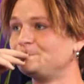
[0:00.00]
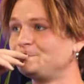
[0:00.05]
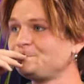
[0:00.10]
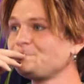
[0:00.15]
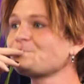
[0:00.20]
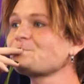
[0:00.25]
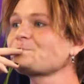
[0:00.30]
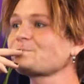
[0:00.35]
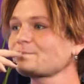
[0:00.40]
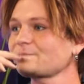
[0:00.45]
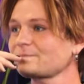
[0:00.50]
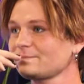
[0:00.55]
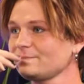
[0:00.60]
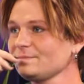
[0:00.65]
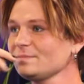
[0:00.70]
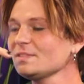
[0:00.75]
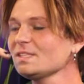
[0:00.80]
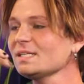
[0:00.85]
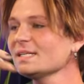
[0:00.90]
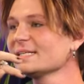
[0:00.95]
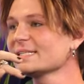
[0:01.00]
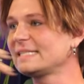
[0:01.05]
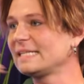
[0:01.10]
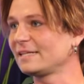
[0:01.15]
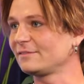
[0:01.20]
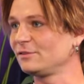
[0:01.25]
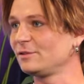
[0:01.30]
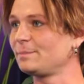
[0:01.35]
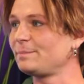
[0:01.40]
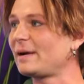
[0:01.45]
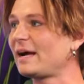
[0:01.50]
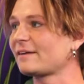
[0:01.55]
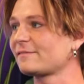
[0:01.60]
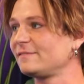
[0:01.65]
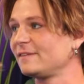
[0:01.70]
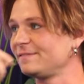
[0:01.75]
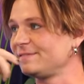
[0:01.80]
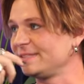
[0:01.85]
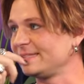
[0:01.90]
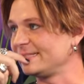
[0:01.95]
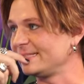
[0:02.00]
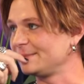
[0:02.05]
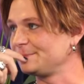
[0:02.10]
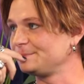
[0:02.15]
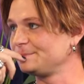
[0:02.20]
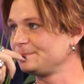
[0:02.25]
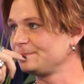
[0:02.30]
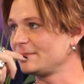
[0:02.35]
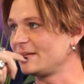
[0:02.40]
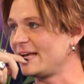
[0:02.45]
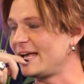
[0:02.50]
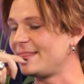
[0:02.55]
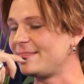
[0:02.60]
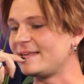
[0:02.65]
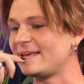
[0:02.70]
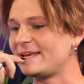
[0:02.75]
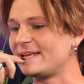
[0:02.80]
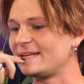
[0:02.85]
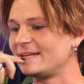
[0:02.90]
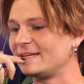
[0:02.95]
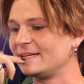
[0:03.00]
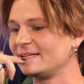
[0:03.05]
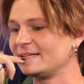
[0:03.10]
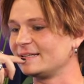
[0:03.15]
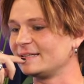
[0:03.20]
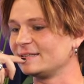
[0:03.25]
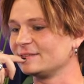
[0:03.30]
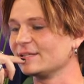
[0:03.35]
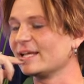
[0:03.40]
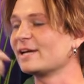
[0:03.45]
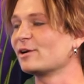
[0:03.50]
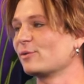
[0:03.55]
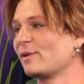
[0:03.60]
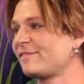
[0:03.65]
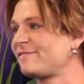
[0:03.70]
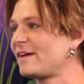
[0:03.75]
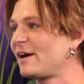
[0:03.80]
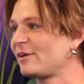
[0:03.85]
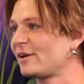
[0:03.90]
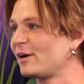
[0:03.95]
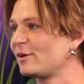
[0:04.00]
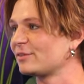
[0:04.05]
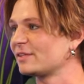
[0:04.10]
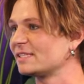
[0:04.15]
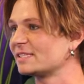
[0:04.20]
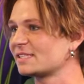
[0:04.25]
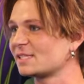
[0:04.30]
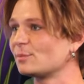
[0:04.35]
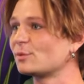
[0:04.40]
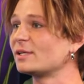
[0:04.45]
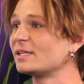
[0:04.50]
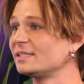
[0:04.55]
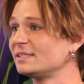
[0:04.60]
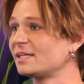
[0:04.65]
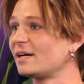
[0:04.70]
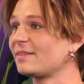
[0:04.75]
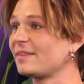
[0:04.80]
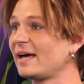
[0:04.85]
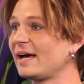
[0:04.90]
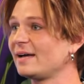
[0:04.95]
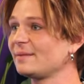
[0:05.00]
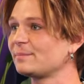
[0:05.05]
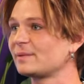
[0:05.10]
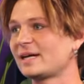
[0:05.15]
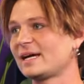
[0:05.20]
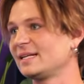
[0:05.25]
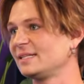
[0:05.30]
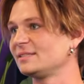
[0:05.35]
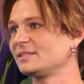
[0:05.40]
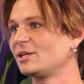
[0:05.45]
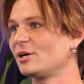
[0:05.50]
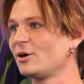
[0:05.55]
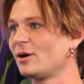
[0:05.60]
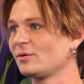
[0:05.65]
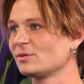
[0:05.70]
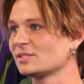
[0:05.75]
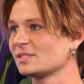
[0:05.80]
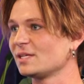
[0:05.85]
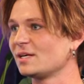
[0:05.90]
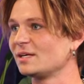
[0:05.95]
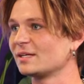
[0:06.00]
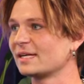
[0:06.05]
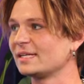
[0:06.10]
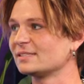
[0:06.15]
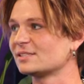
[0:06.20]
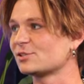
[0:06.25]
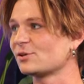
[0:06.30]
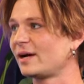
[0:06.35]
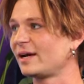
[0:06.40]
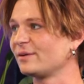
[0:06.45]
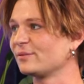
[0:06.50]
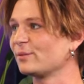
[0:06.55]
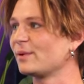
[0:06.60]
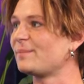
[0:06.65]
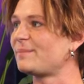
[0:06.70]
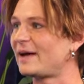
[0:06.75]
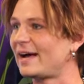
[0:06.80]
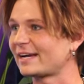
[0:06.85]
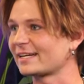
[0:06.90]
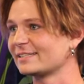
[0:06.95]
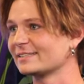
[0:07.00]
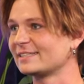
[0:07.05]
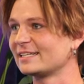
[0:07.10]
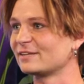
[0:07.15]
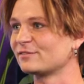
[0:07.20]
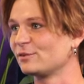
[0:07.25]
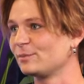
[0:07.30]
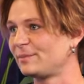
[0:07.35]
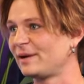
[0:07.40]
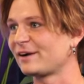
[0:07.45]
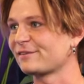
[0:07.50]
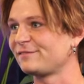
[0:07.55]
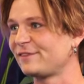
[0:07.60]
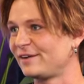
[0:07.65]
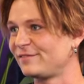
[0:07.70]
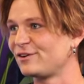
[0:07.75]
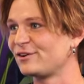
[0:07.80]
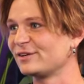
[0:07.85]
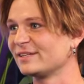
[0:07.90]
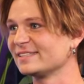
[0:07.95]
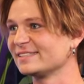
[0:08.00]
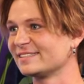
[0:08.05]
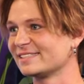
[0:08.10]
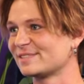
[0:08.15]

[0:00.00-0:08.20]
then you that's it. I kickflip back 50'd it, and then. Later, we found out that someone had done that, but I didn't know. I was young, and so I went back and kickflip back 5-0'd it